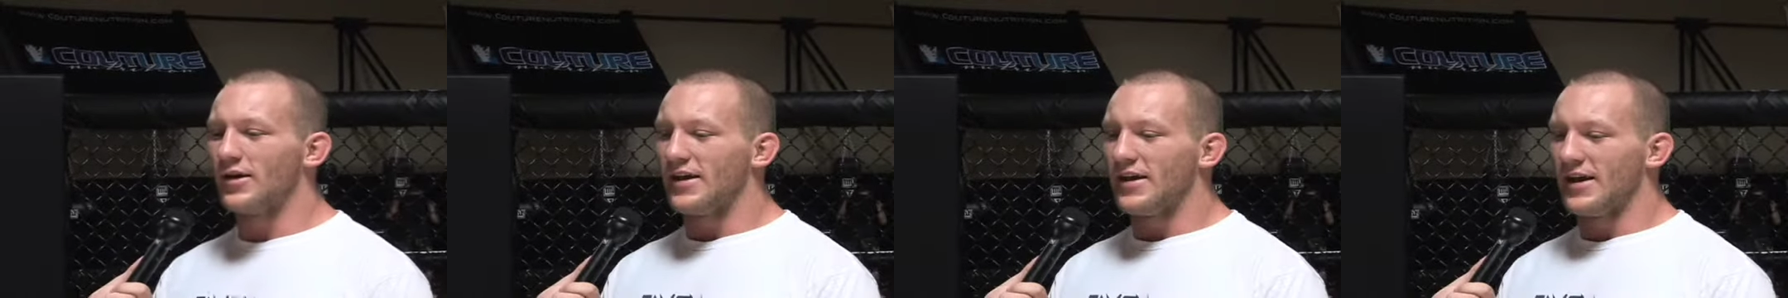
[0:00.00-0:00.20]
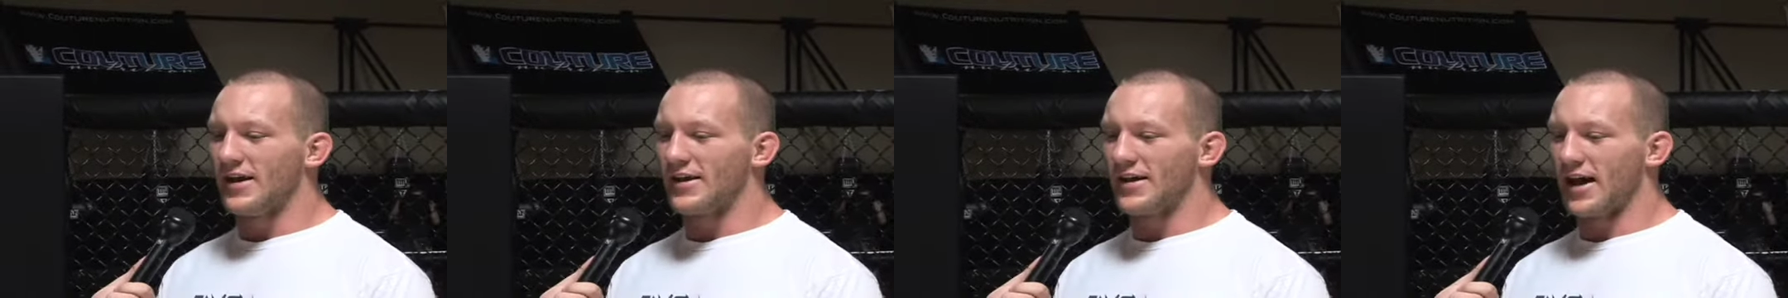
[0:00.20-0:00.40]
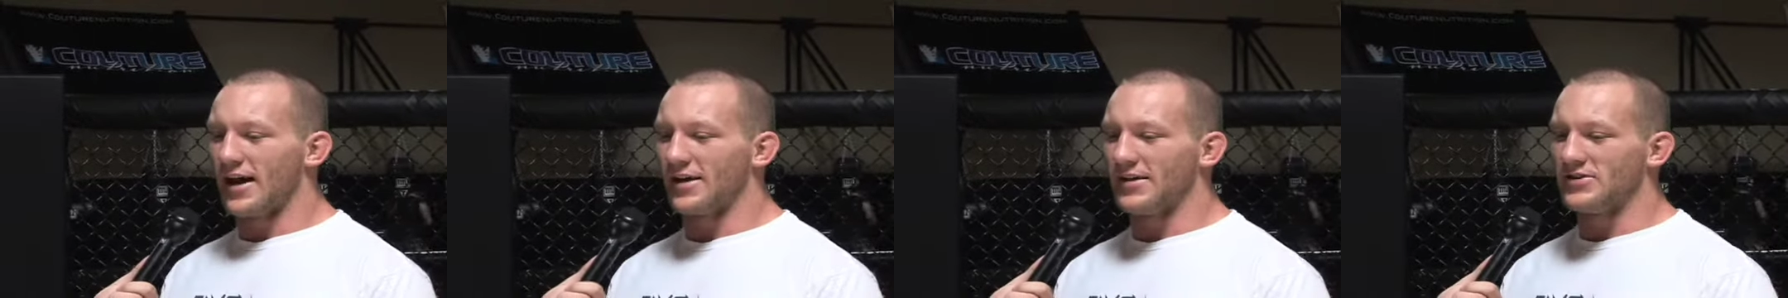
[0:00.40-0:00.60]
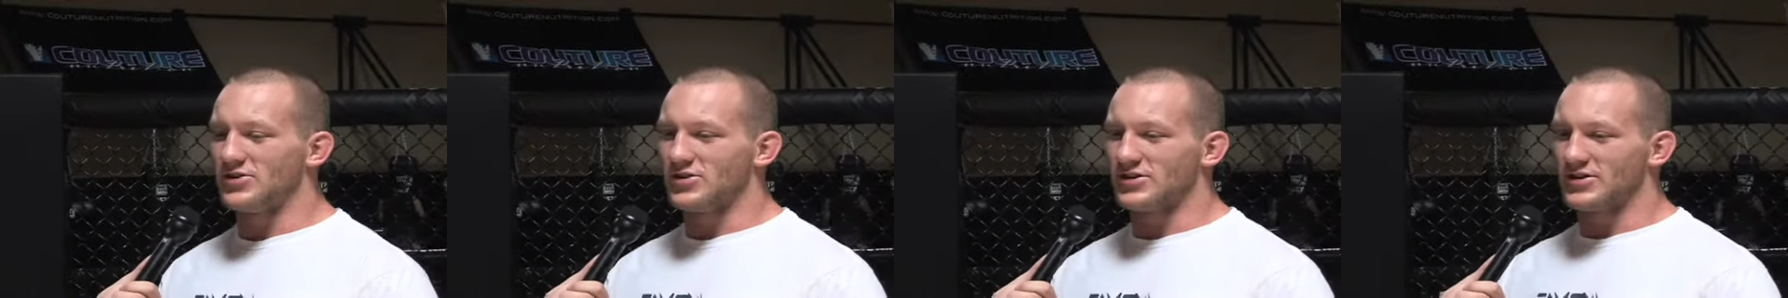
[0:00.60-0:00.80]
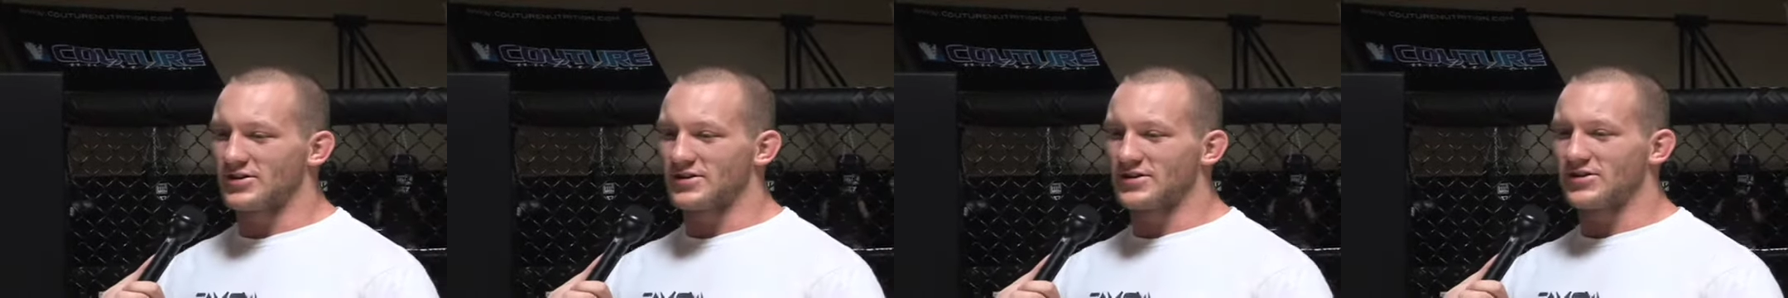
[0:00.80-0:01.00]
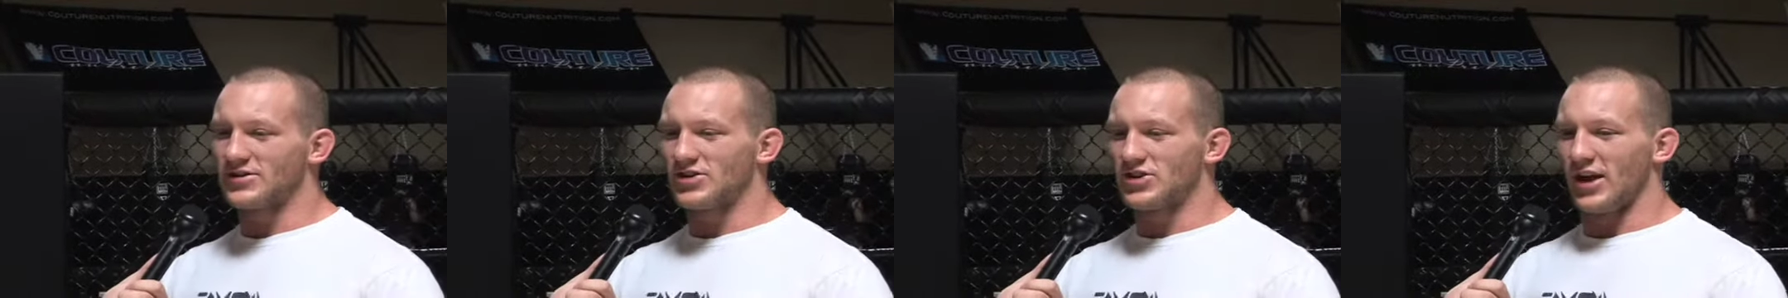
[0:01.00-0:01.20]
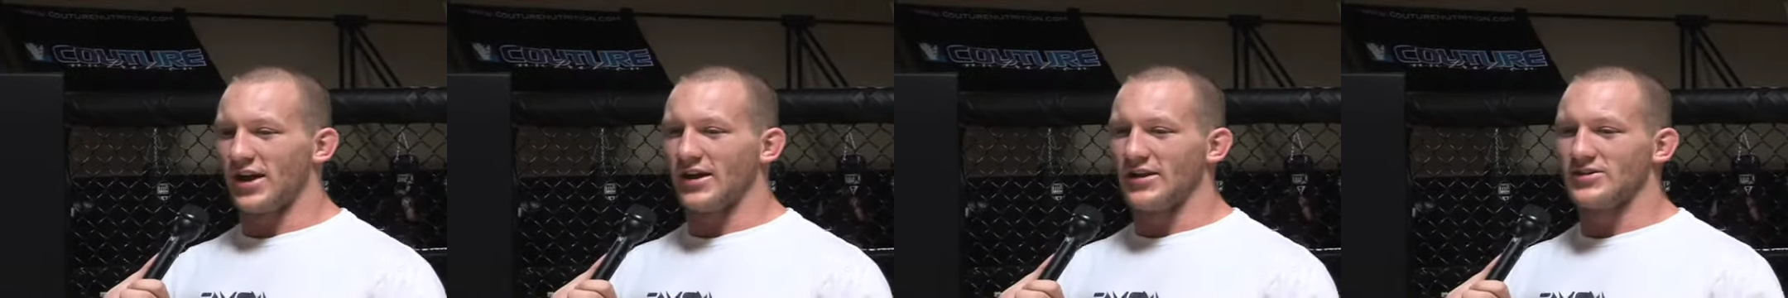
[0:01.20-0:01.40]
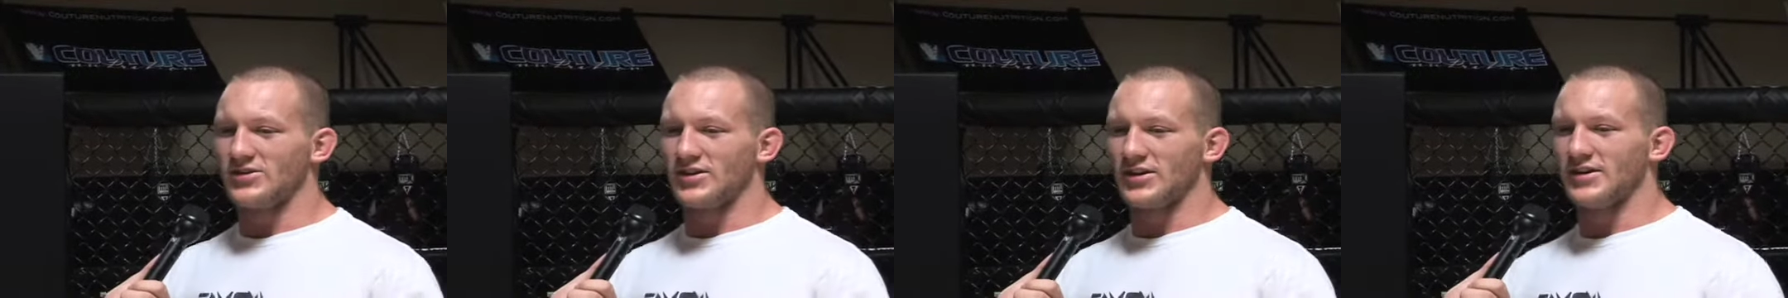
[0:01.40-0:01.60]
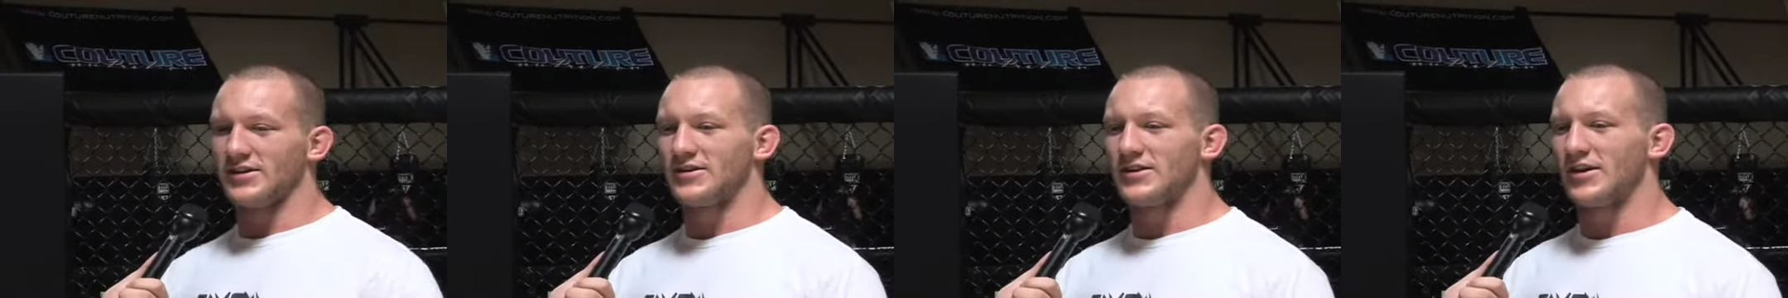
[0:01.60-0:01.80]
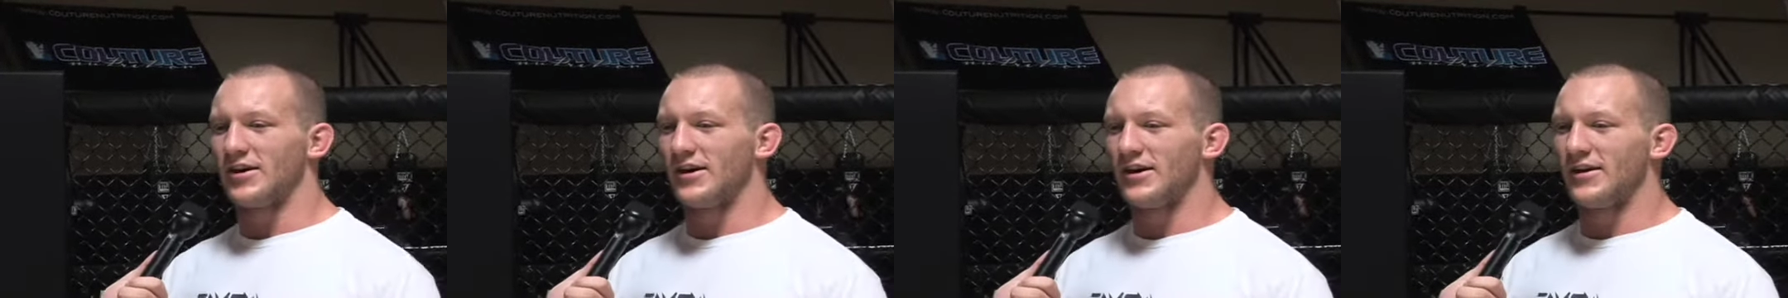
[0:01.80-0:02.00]
it kind of just changed
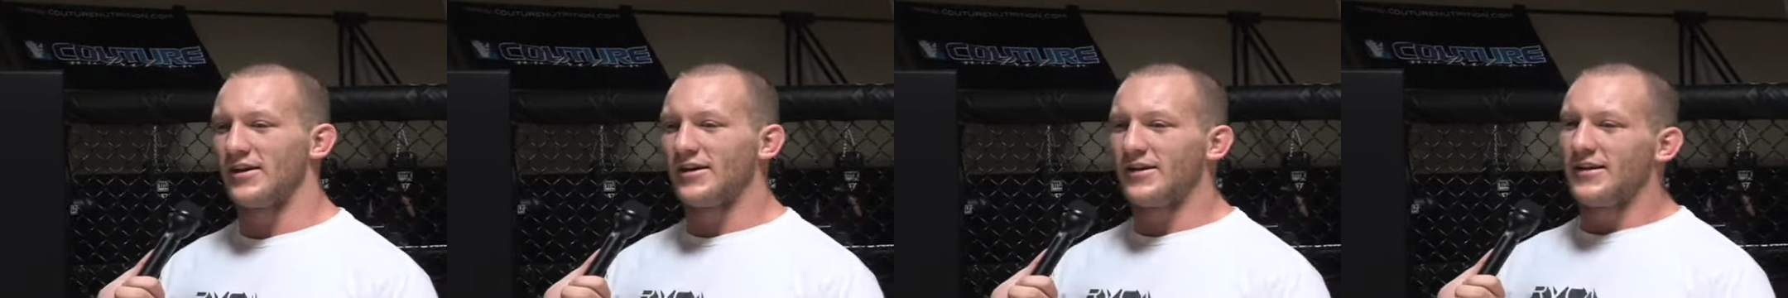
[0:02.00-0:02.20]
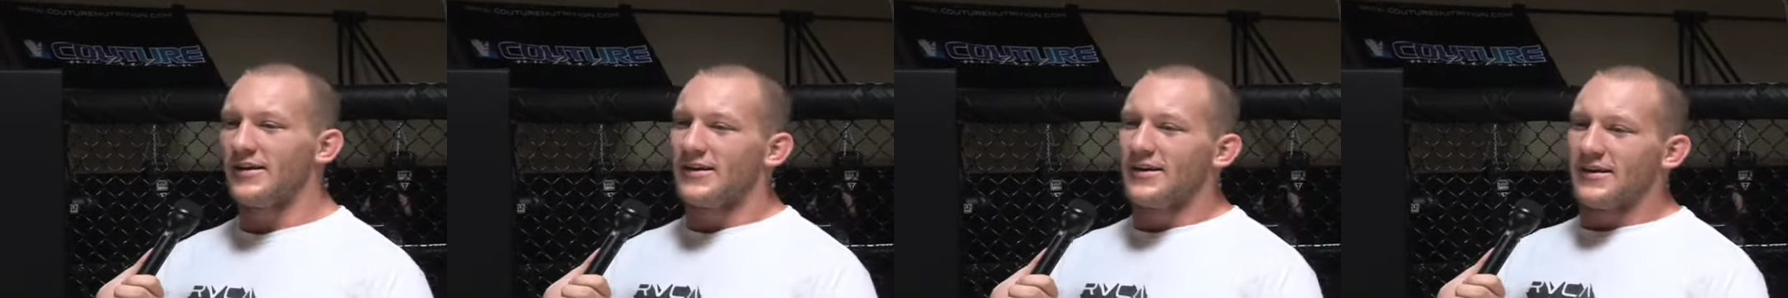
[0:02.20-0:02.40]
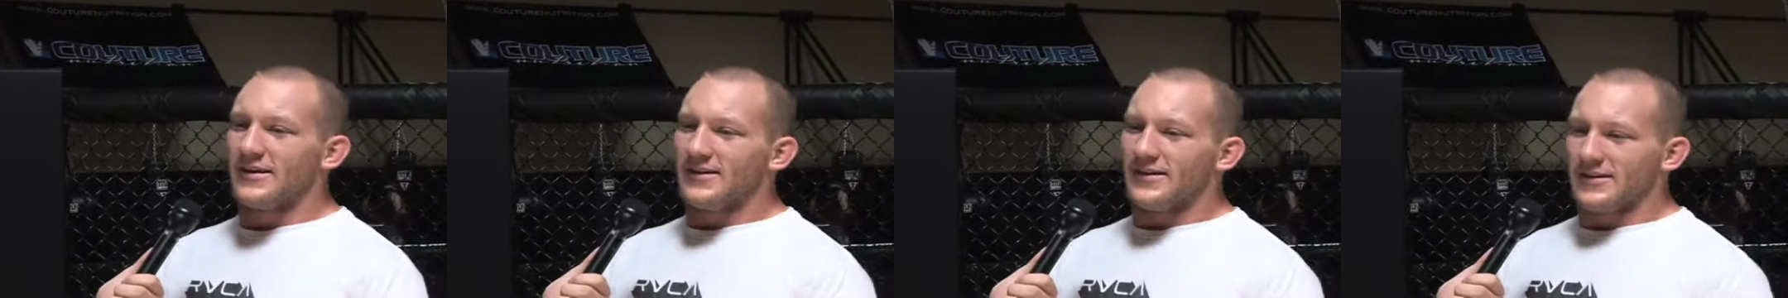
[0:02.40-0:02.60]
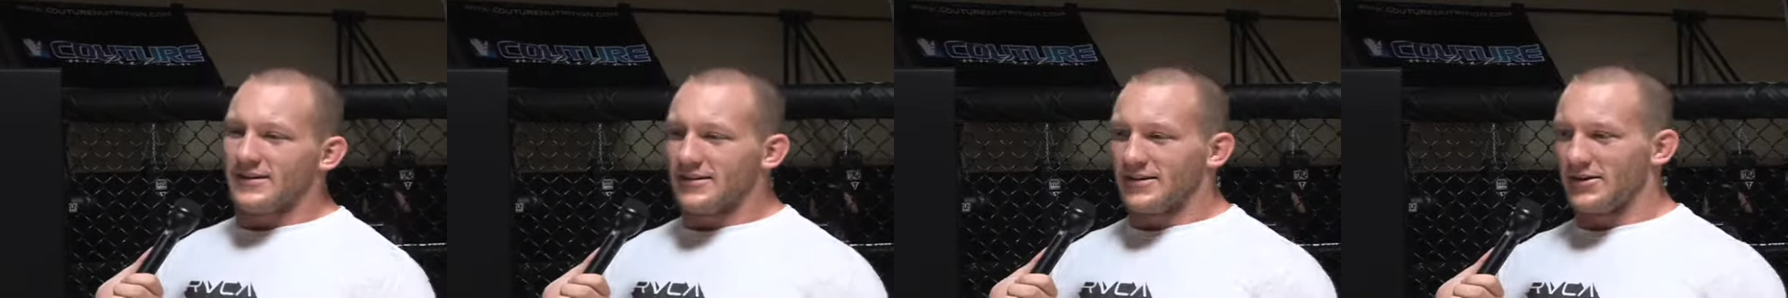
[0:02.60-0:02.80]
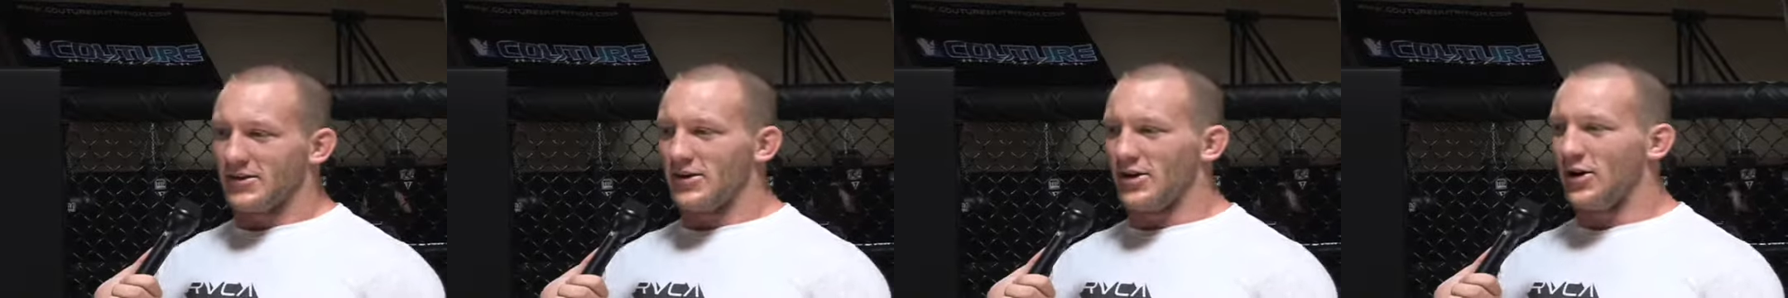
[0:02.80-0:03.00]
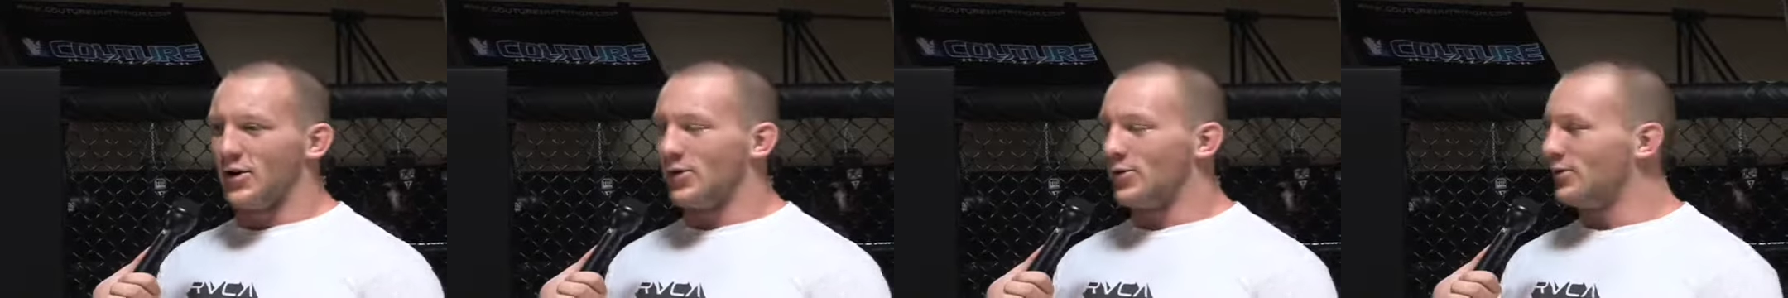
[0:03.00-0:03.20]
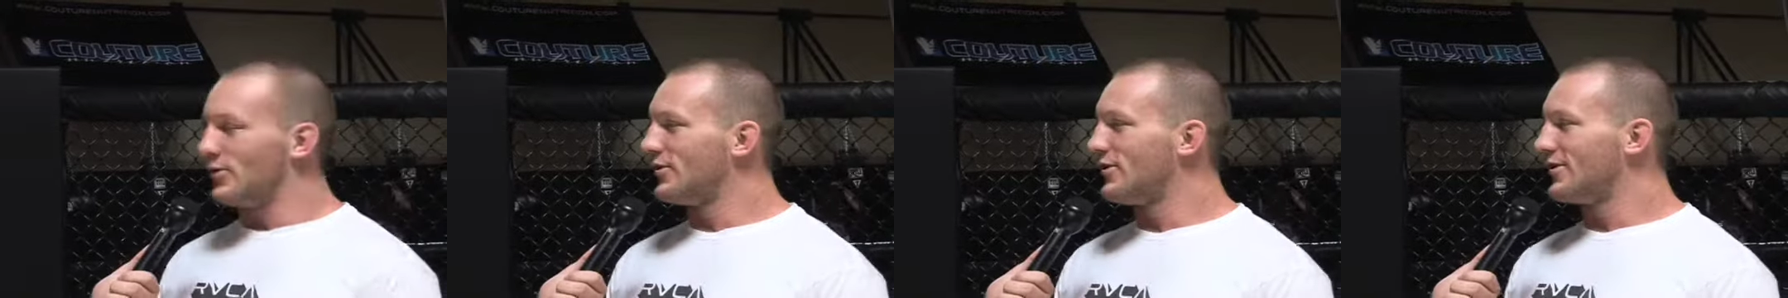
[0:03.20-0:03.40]
into, you know,